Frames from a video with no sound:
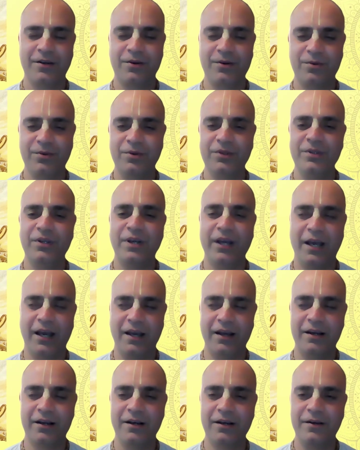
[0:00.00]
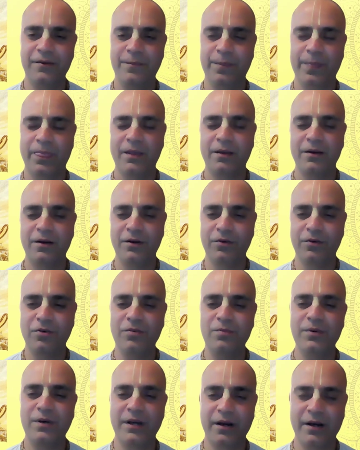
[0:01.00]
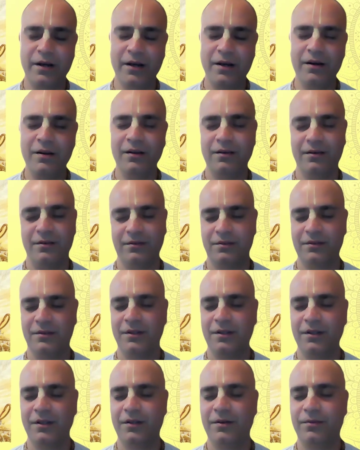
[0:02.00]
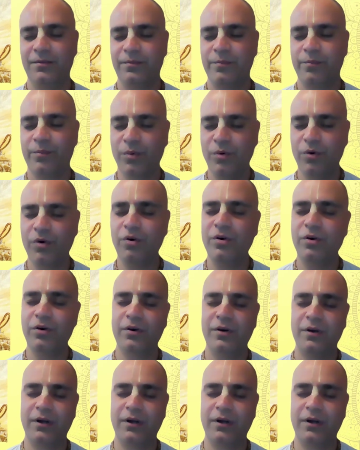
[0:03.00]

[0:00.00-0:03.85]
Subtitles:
Krodh, anger; Lobh, greed; Moh,